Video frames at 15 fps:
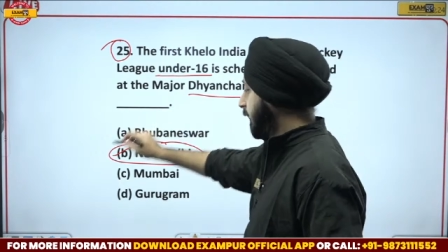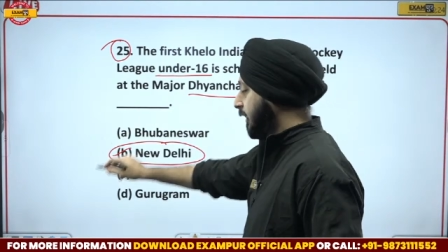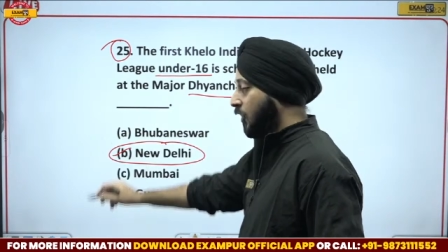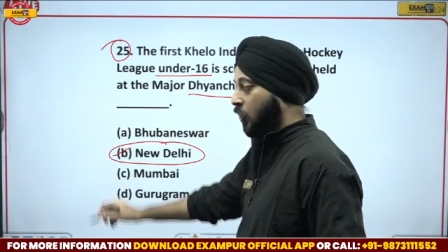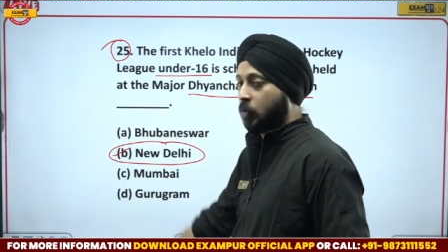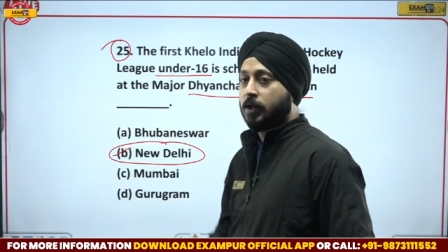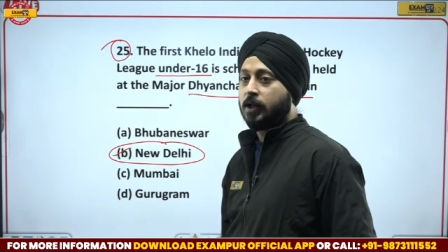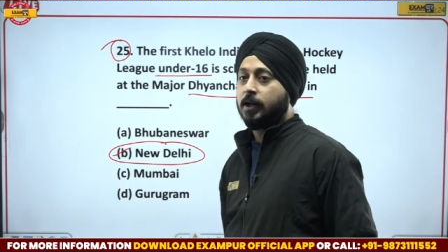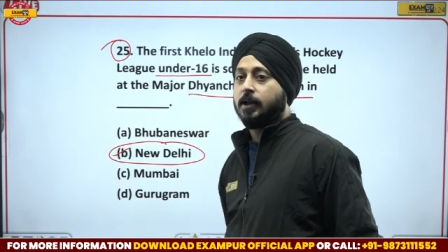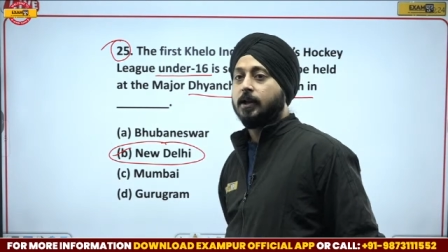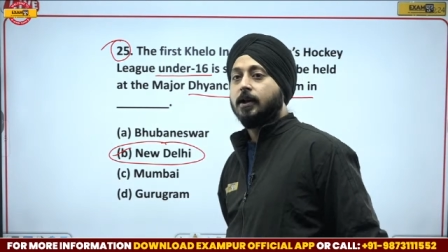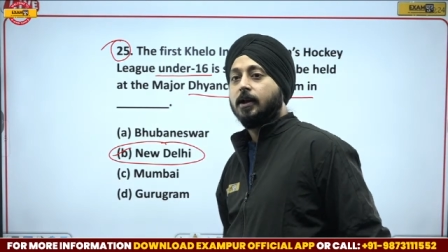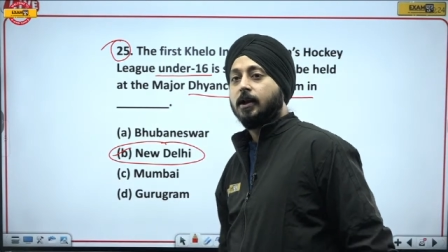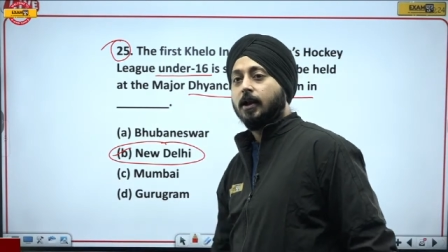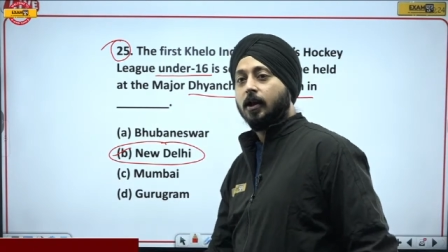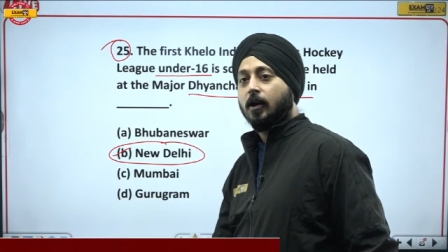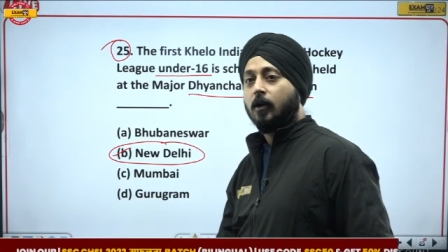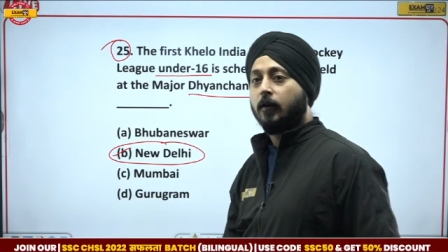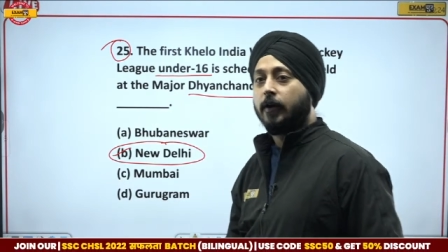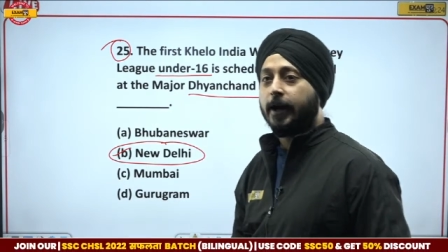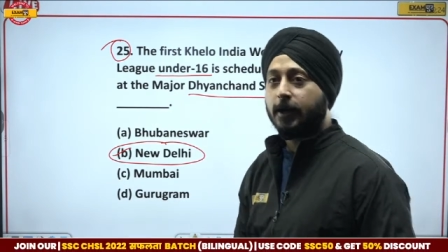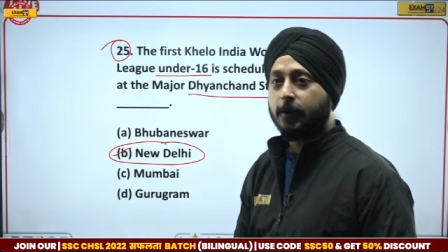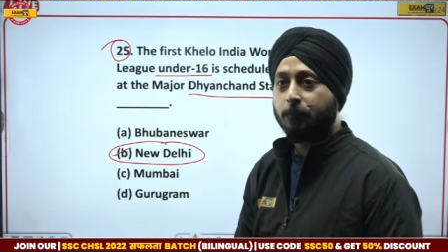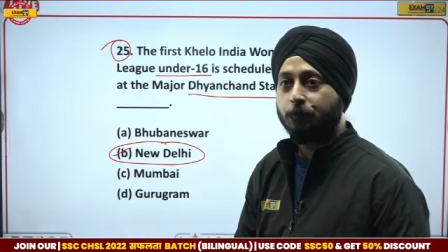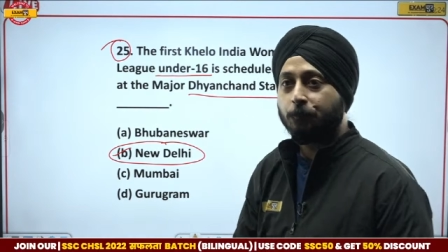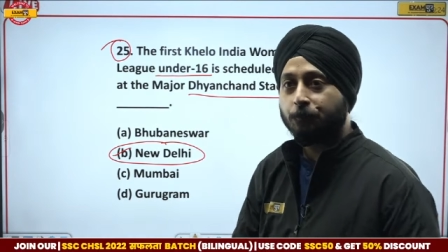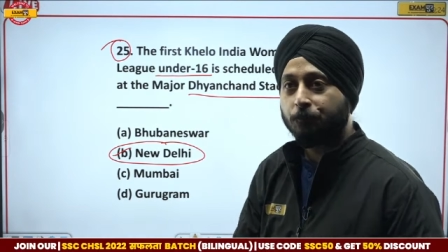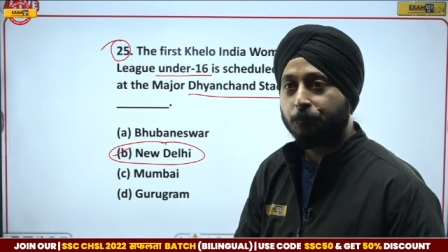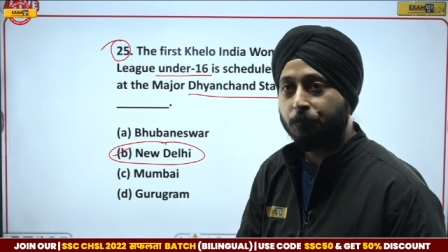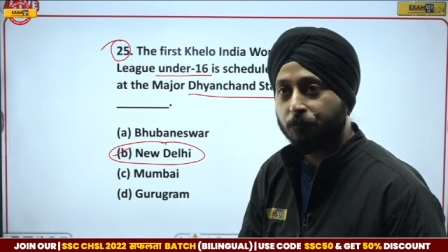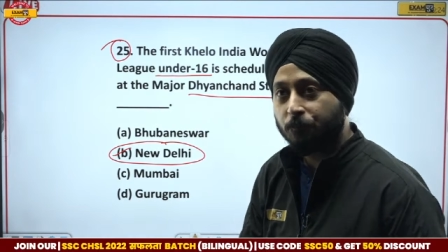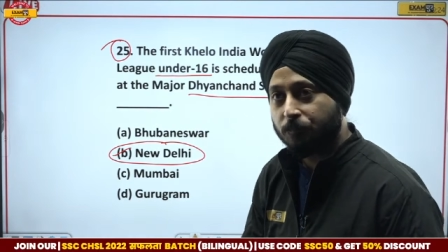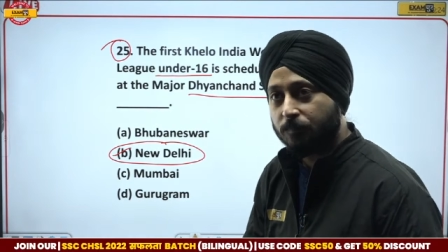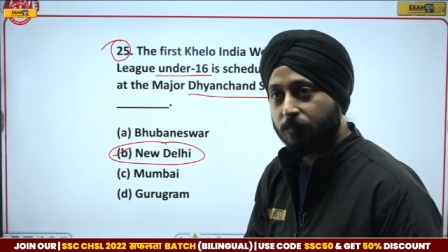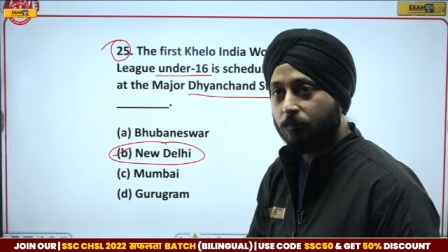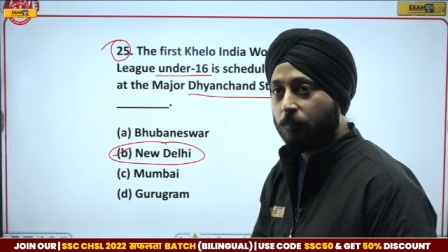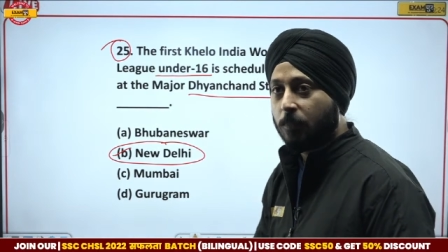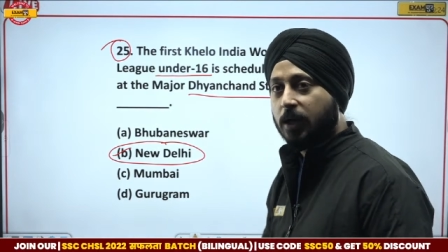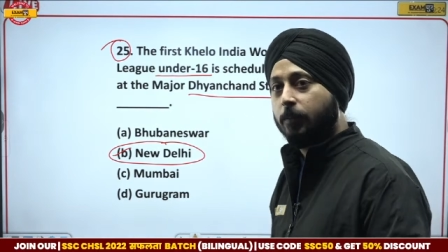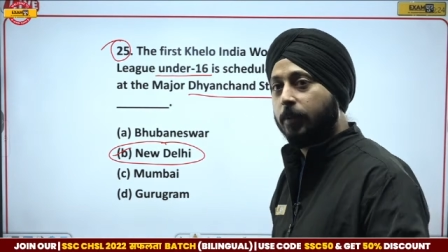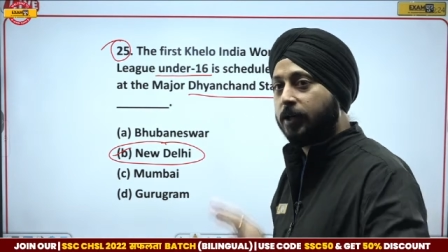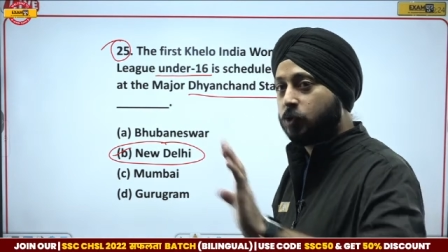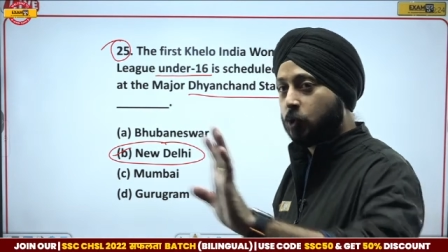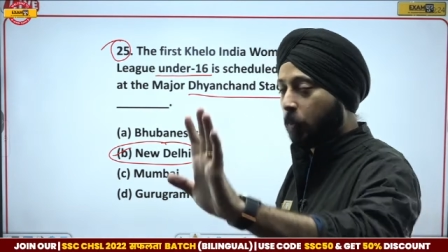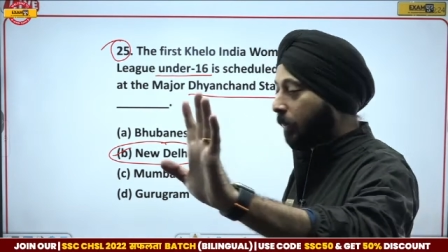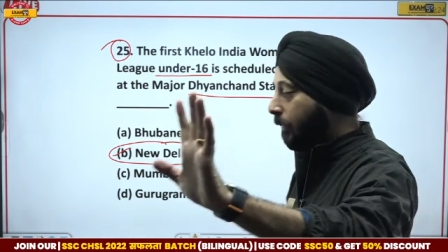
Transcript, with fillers: in New Delhi. All right. But, but super